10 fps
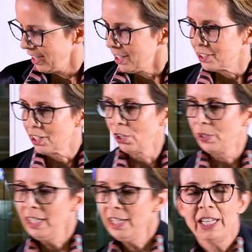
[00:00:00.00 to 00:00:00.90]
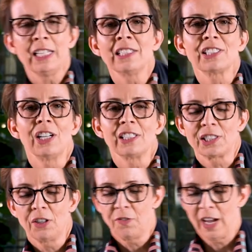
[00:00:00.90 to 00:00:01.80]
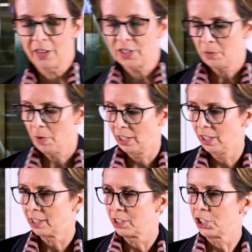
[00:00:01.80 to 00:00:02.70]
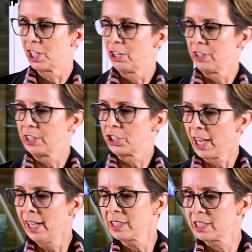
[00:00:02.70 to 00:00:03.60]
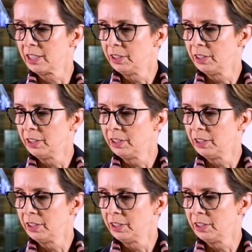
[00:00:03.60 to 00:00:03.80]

So, any insights so far that you might like to share in the chat?